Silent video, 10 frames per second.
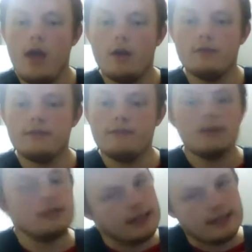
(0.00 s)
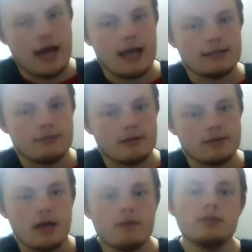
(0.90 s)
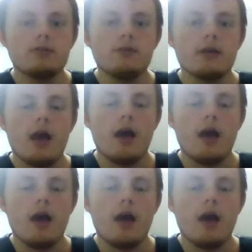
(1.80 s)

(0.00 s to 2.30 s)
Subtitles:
Who is it first? Is Alex Bills. How are you doing?